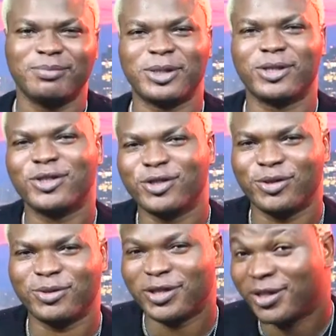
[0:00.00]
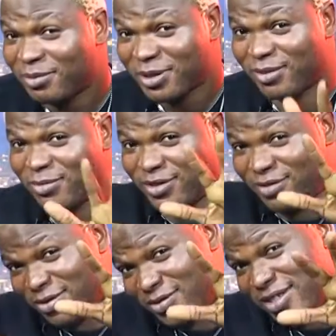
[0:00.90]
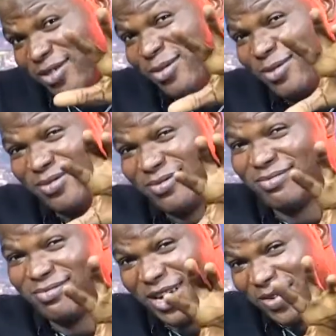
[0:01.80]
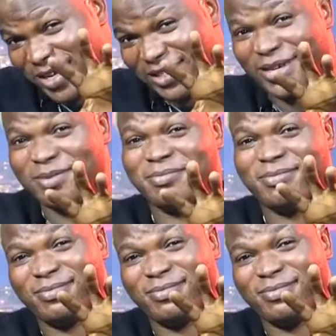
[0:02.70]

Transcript: Because, you know, we're trying to make the music for now. So, I don't see him.